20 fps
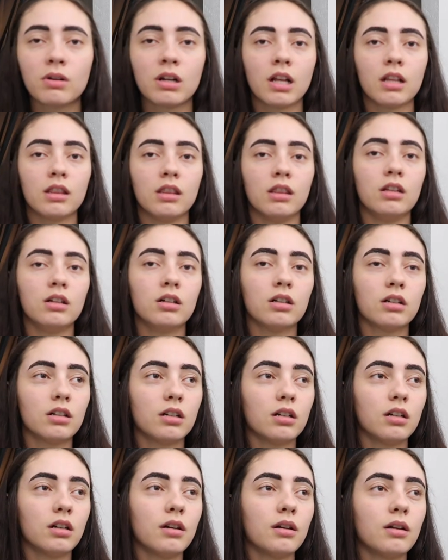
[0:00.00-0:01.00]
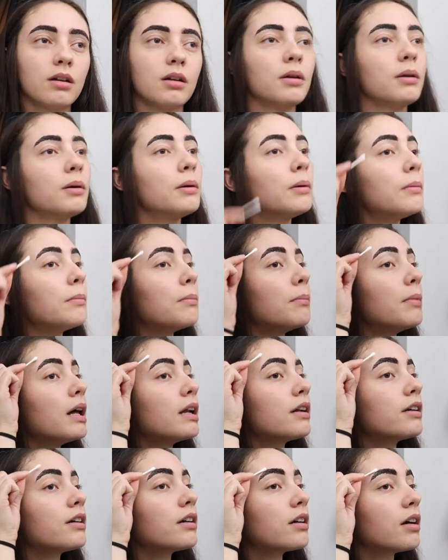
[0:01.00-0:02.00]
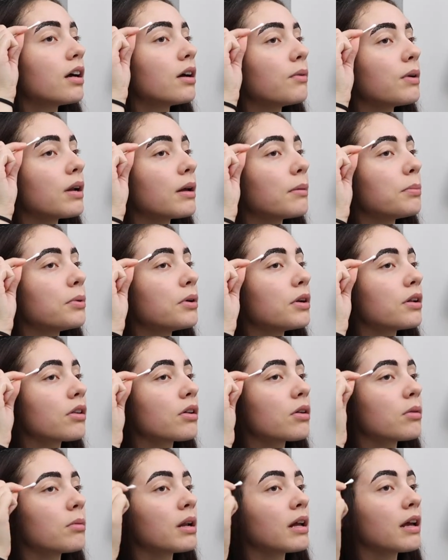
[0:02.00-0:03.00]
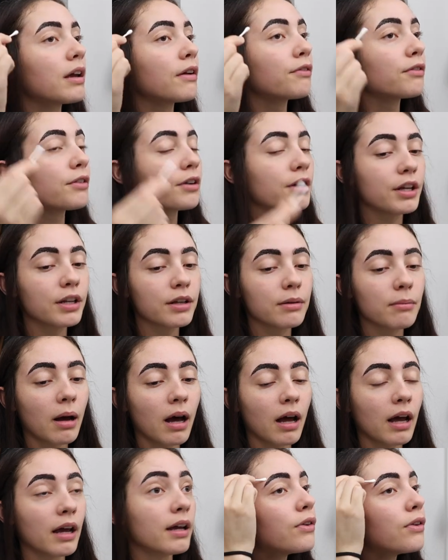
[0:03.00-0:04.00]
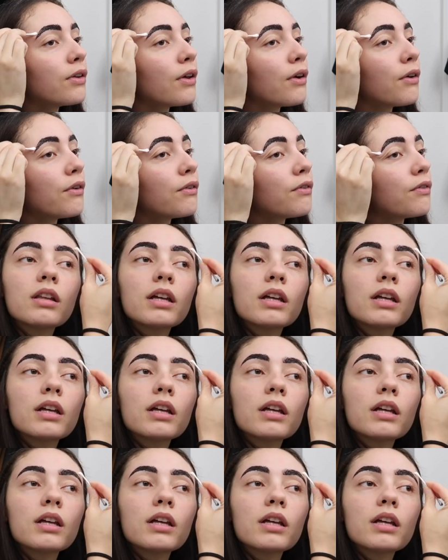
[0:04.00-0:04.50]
when I look better and when I put a little bit of effort into myself.